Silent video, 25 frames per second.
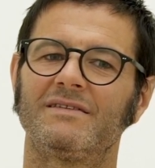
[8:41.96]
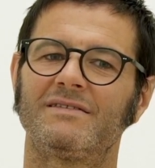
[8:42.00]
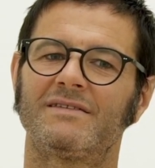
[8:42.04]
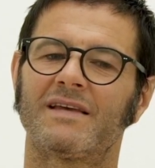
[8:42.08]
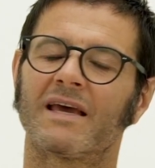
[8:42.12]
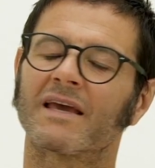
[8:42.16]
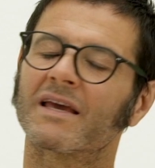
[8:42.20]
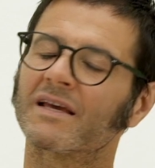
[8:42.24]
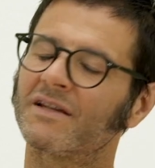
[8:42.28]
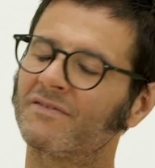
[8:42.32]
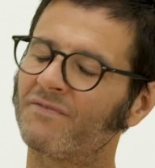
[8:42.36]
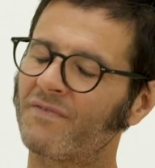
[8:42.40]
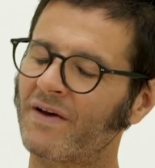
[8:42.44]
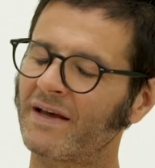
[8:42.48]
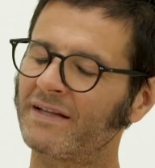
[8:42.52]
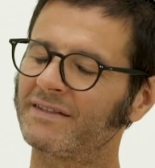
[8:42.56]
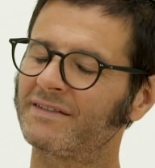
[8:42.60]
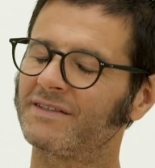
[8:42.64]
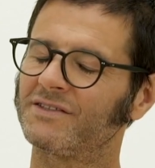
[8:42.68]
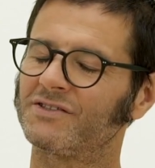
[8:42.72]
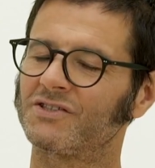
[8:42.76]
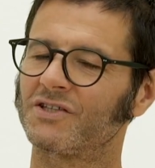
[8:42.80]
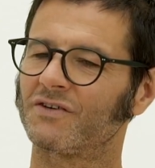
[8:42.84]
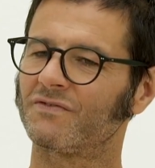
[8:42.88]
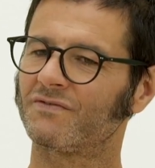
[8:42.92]
Take
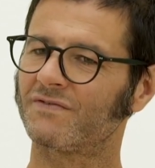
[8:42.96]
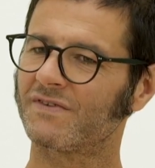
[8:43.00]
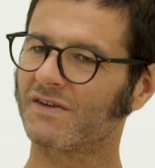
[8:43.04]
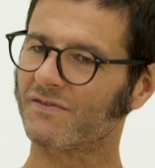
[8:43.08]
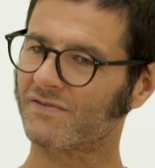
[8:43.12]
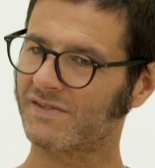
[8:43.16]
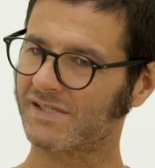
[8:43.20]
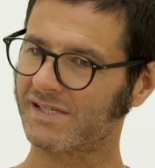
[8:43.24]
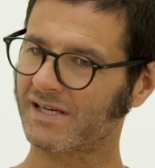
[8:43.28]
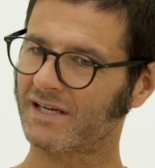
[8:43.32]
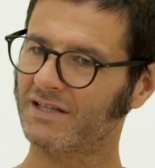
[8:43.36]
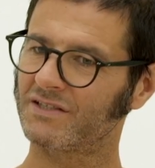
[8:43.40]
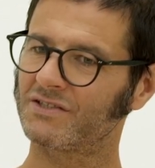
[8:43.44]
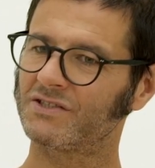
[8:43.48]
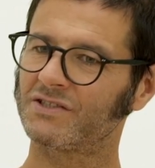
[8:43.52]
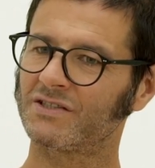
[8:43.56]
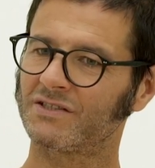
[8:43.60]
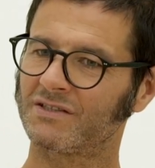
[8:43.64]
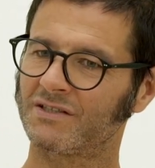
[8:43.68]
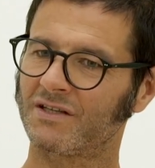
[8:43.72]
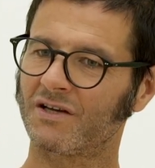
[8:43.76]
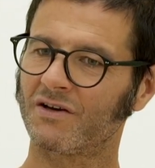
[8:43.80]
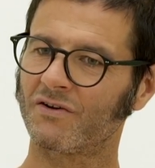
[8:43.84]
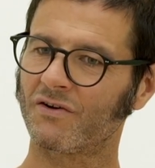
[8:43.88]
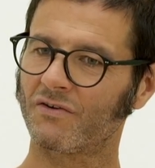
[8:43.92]
advantage of
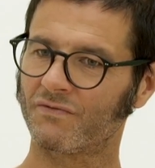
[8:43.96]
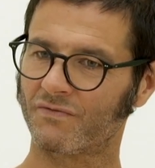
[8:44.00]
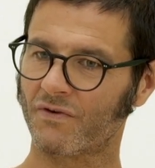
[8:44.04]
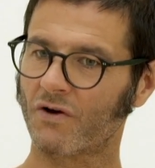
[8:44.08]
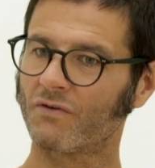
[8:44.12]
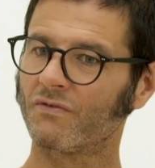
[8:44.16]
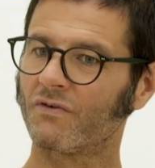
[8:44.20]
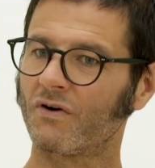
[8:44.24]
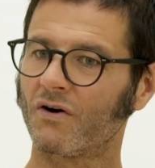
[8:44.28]
certain of